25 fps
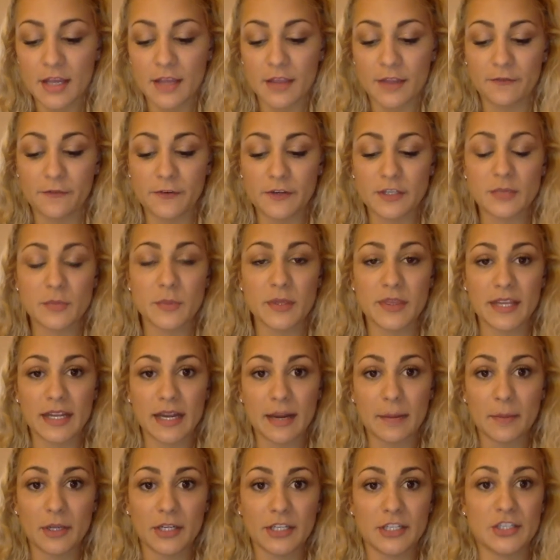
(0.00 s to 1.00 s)
The first one that
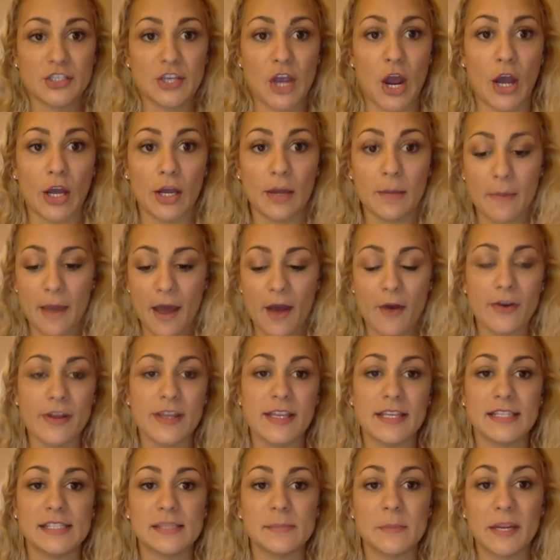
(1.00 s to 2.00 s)
I'm going to talk about
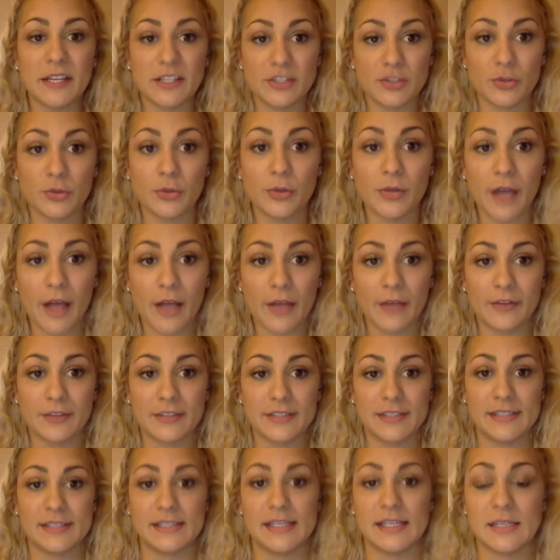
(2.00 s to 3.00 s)
is my True
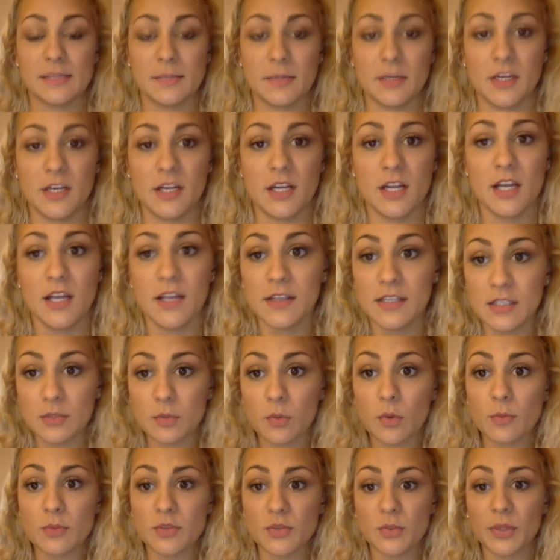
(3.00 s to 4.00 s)
Colors assessment. This
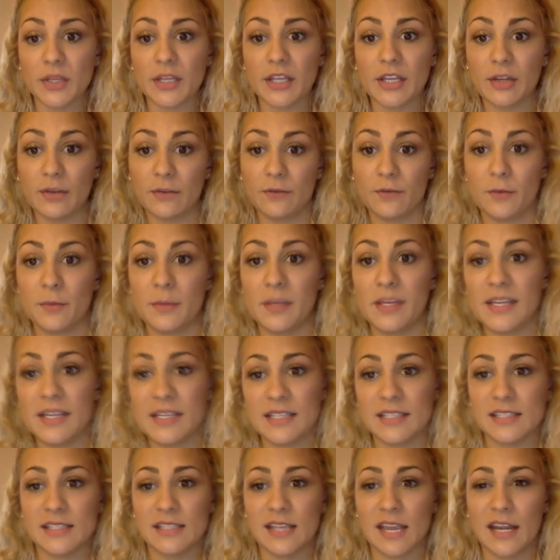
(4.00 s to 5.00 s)
one was really good for me
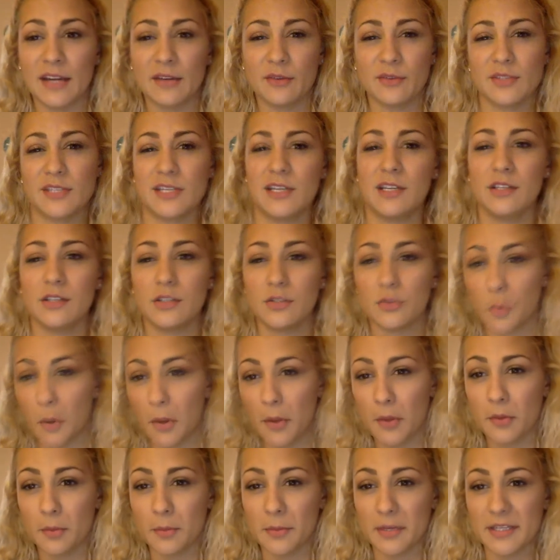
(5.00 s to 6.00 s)
because I don't tend to
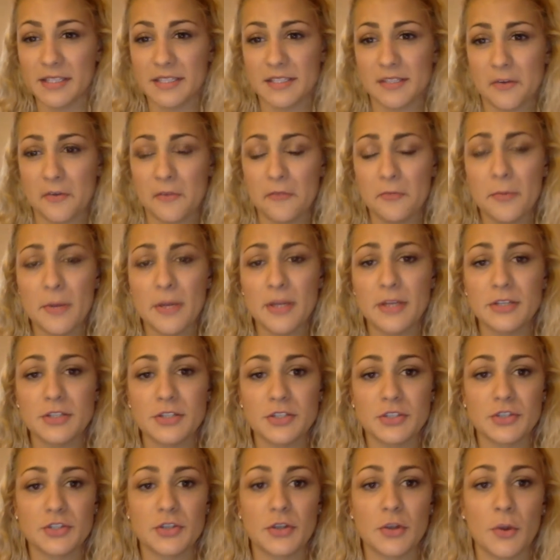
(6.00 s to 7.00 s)
dwell on myself
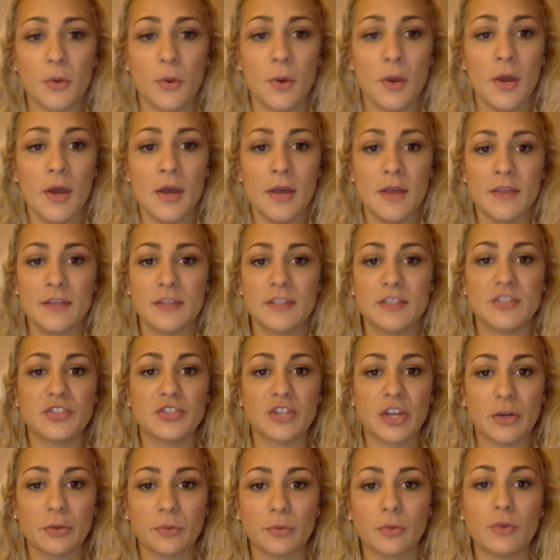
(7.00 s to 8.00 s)
much, so this
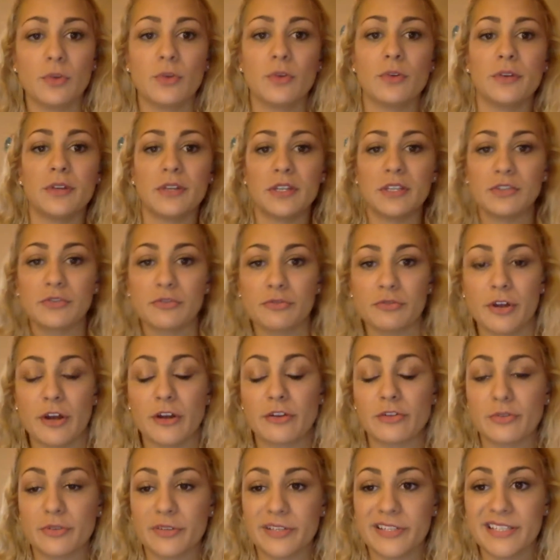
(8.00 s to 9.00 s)
general
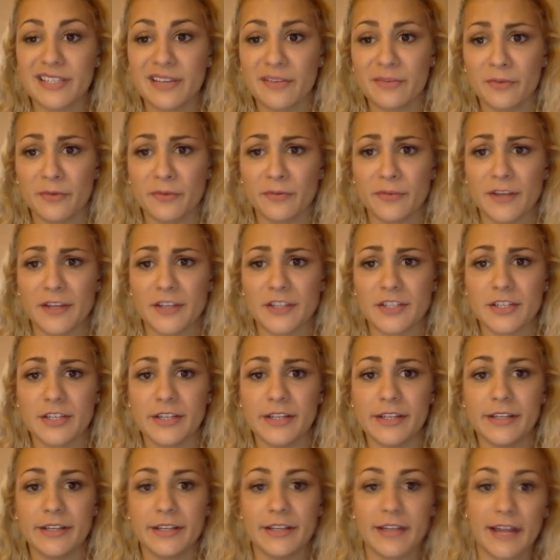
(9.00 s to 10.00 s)
introductory
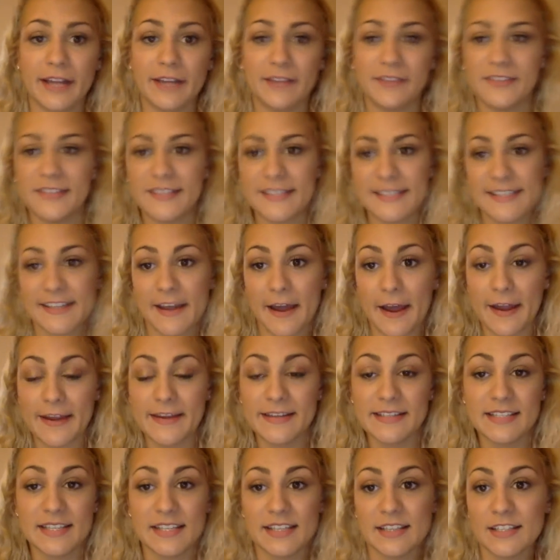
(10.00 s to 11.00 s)
self-reflection, kind of
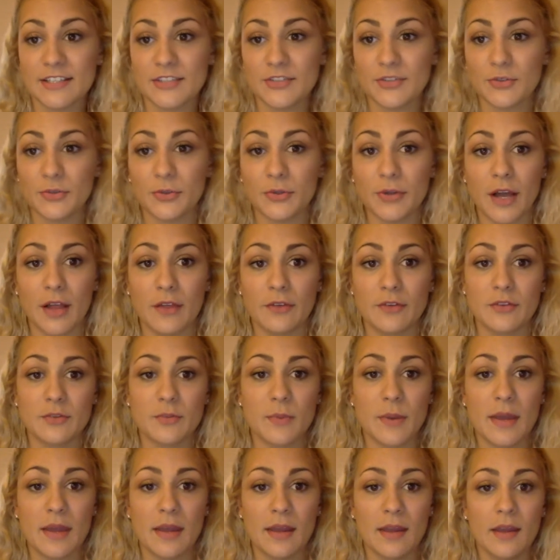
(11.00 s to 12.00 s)
disguised in this True
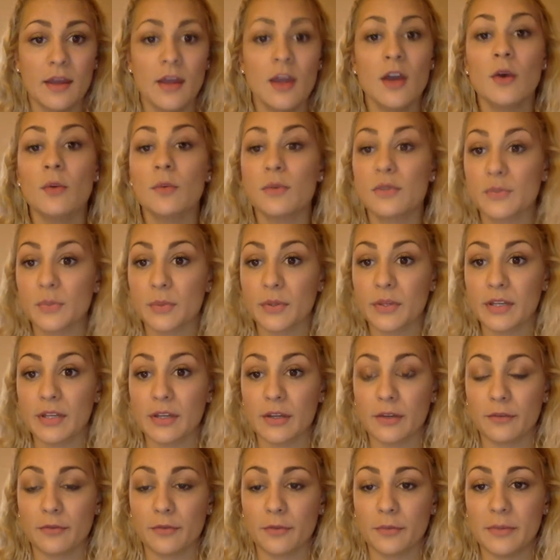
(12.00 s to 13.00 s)
Colors way, was really
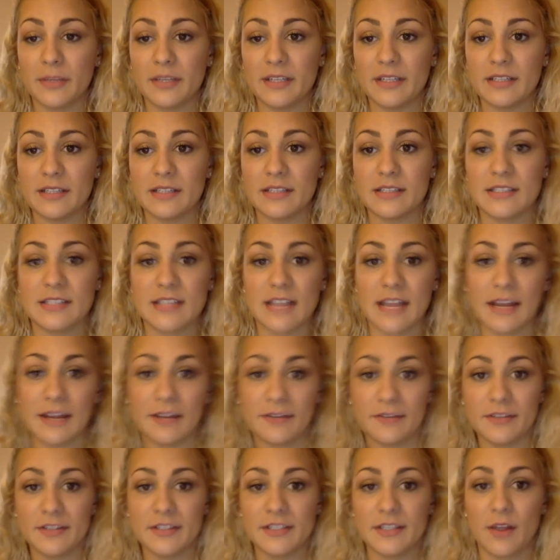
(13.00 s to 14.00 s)
good for me to
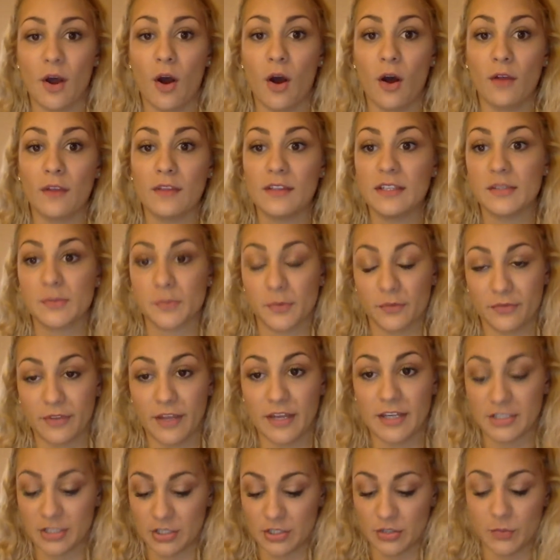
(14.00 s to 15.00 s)
dive into all these
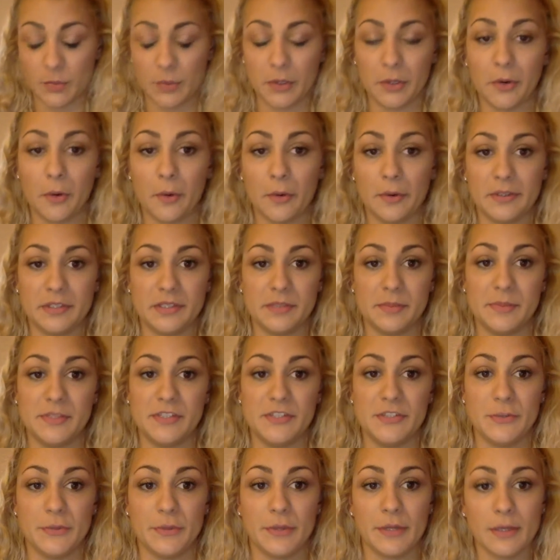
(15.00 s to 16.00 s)
reflections we're going to be
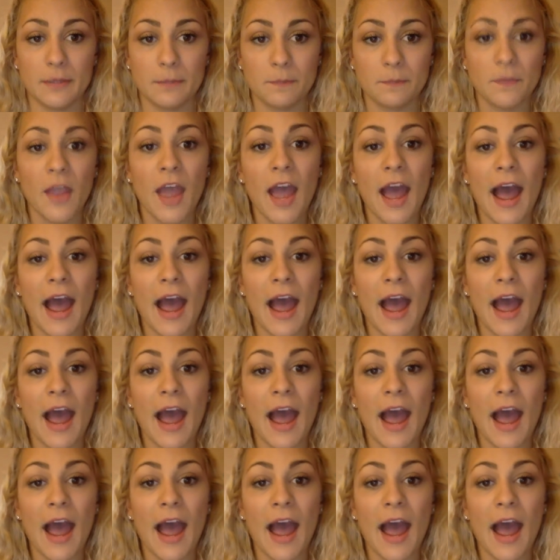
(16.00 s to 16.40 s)
doing.